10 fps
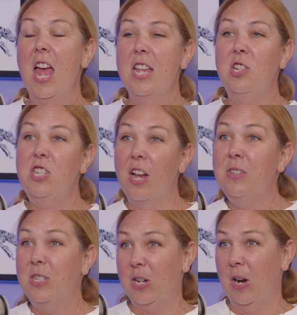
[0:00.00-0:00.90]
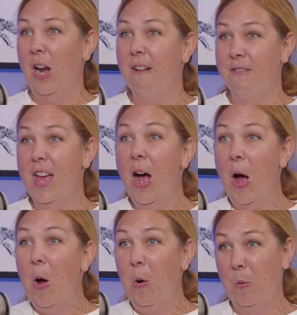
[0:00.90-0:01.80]
shelter of the
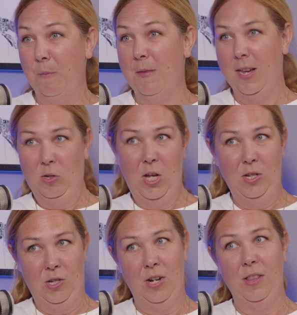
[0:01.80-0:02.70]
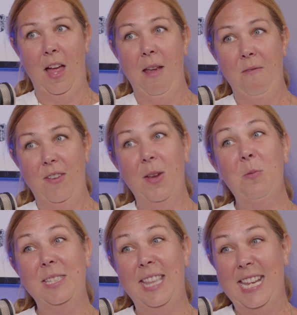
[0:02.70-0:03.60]
home that changed her life. It was the